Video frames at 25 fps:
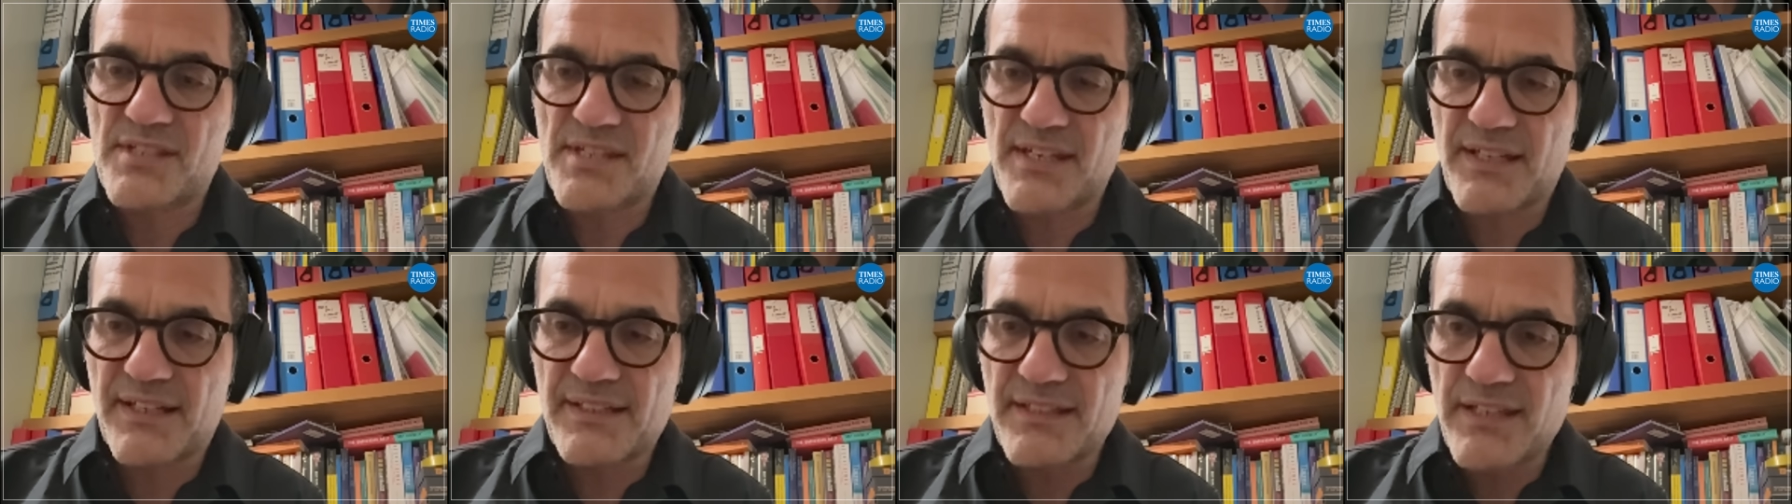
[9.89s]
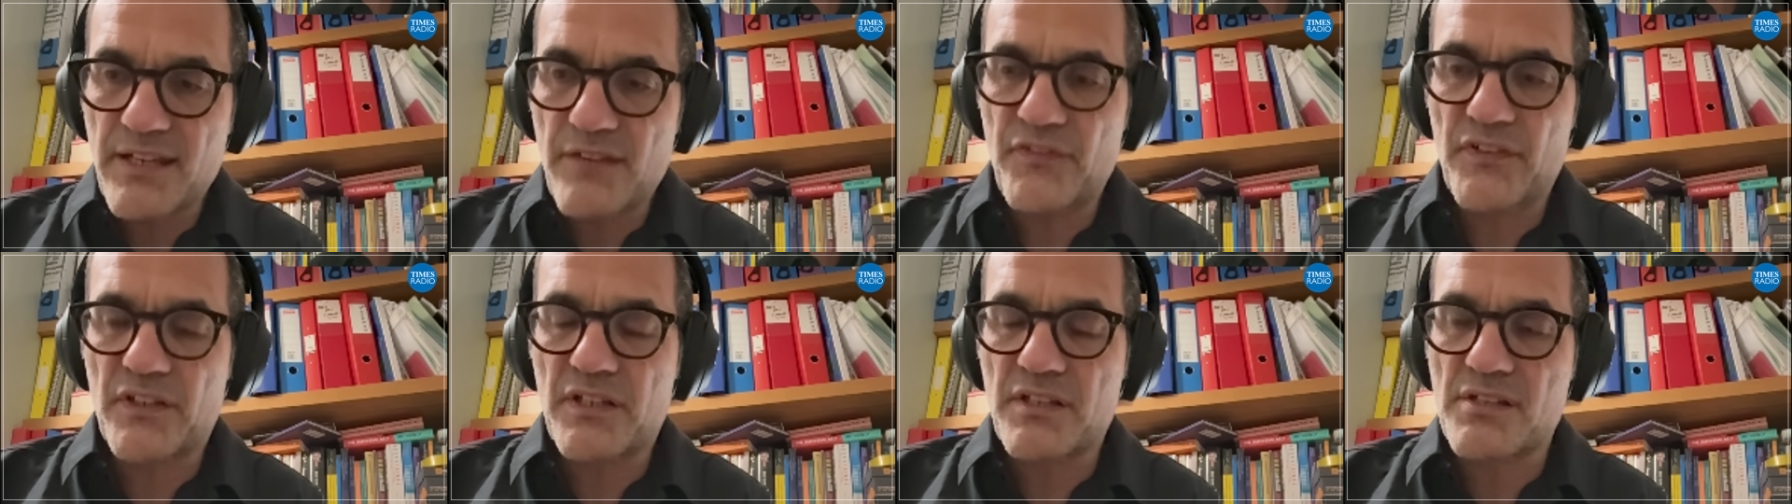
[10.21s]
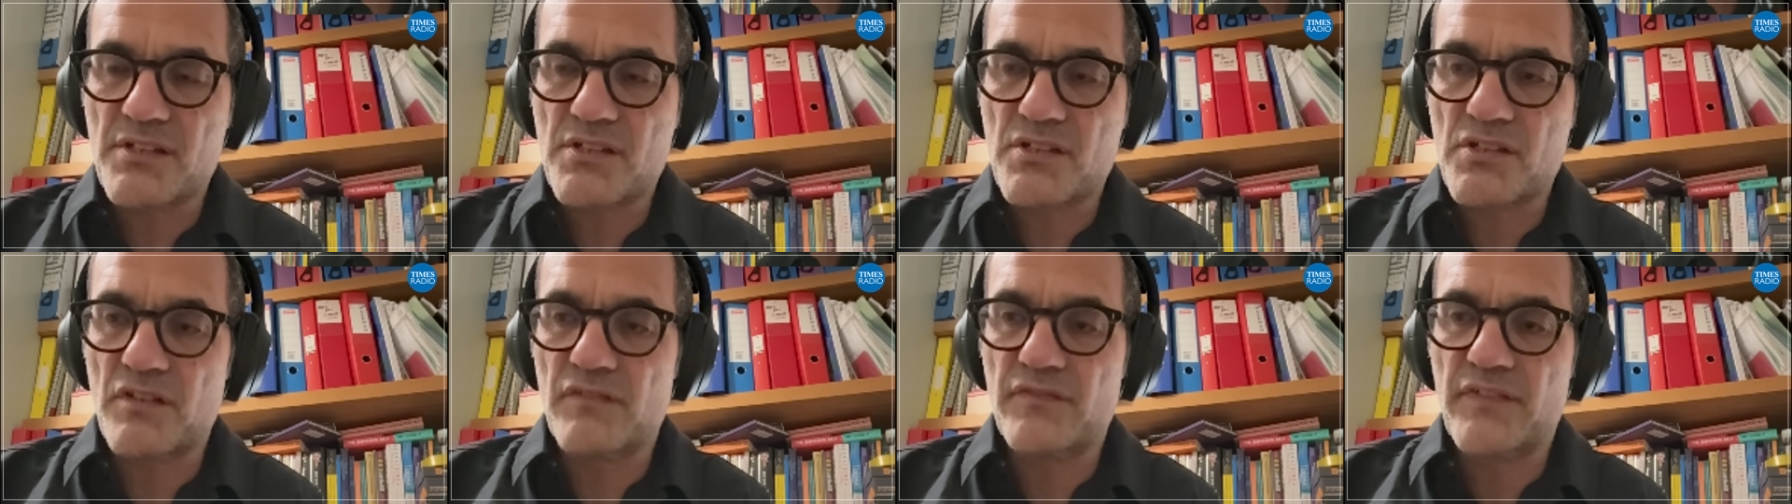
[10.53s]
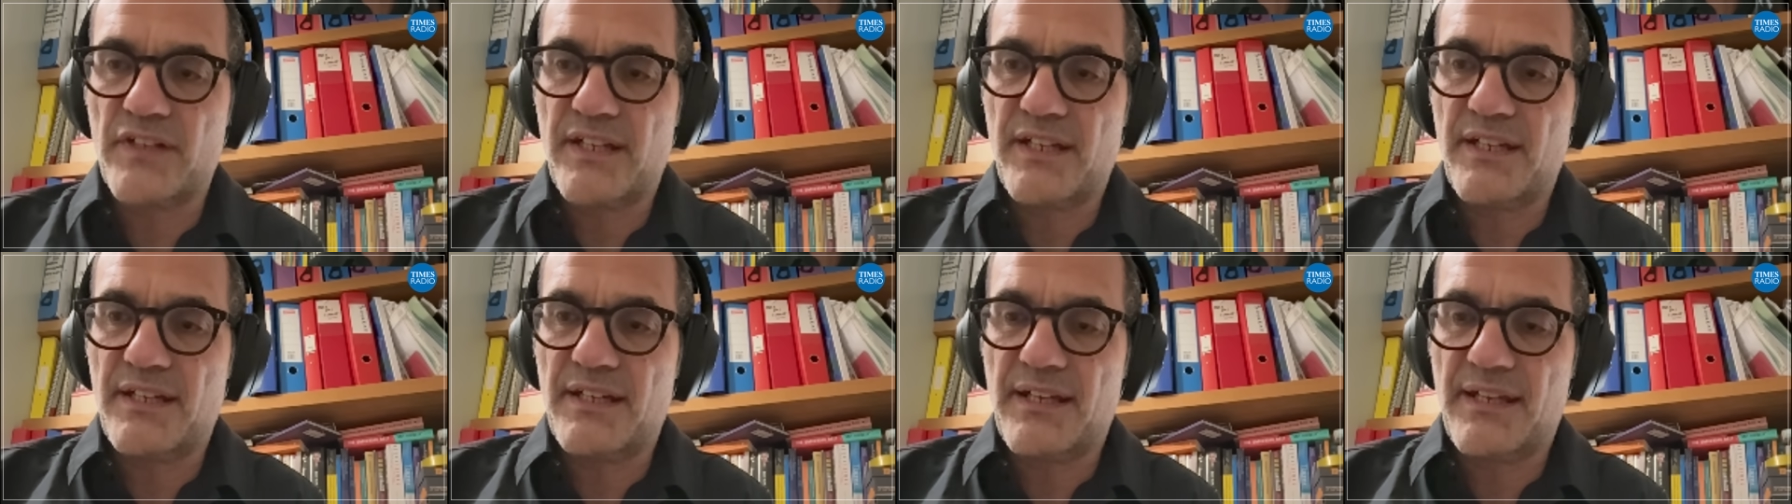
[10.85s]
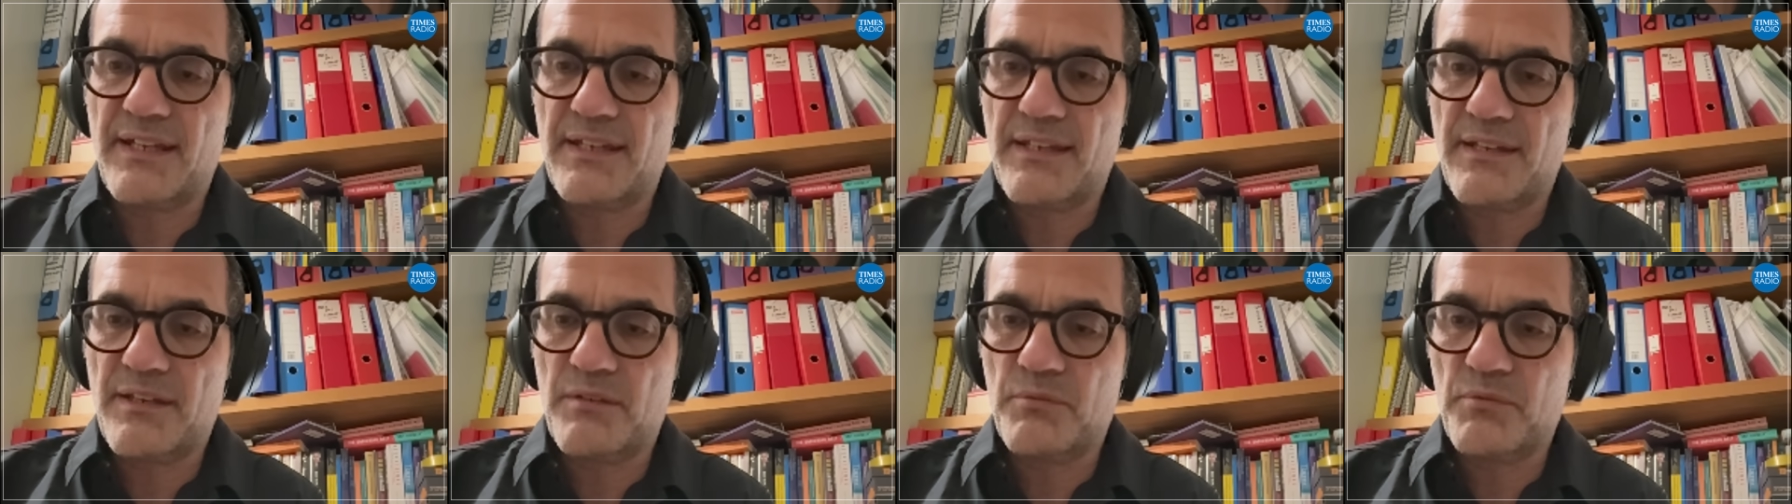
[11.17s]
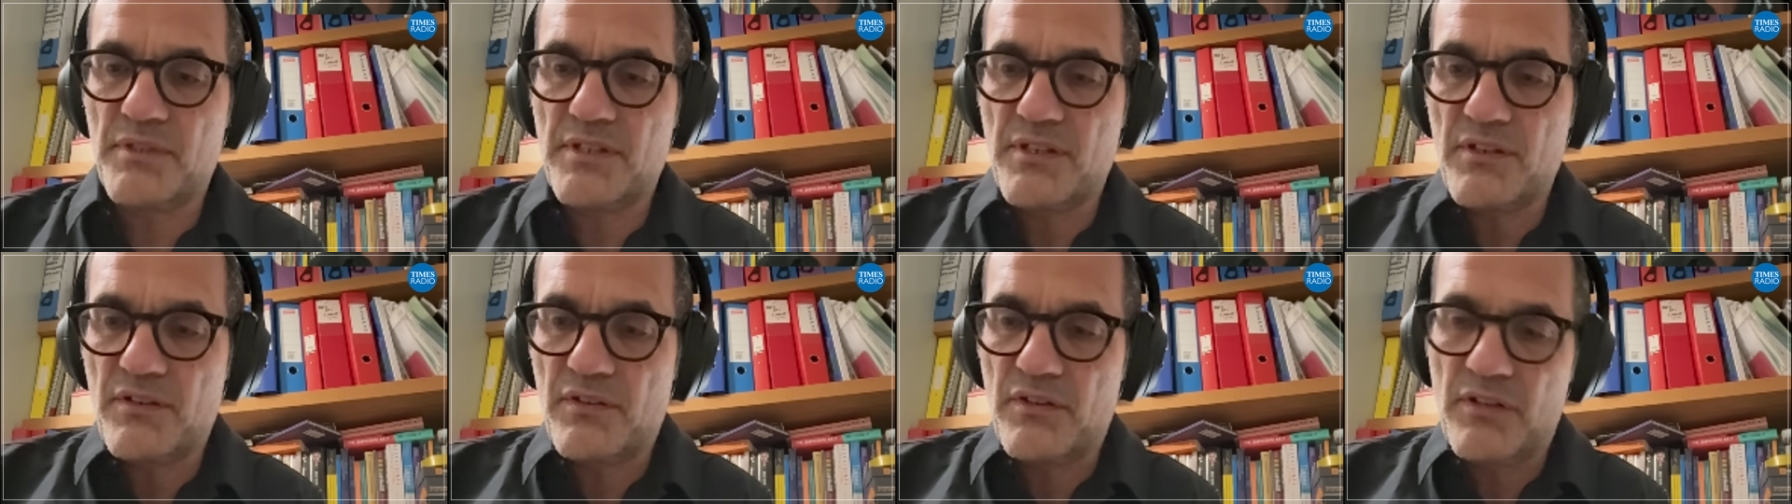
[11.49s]
significance of it, it,
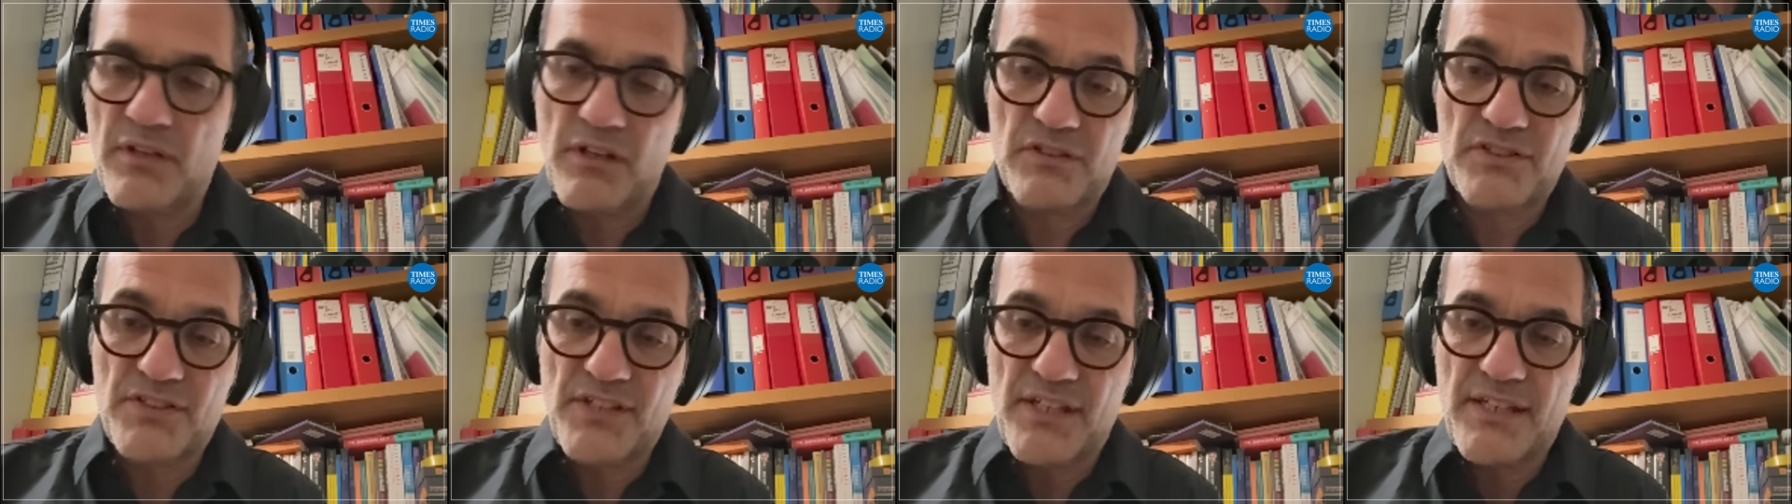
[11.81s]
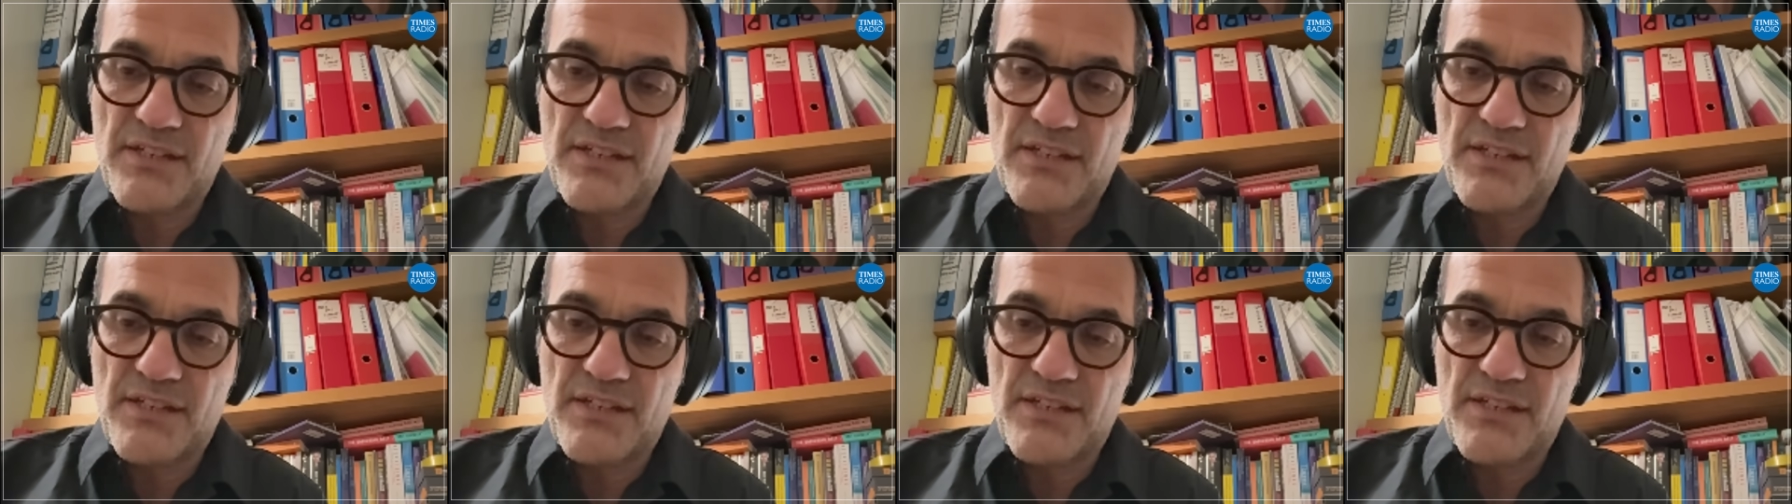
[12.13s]
it uh,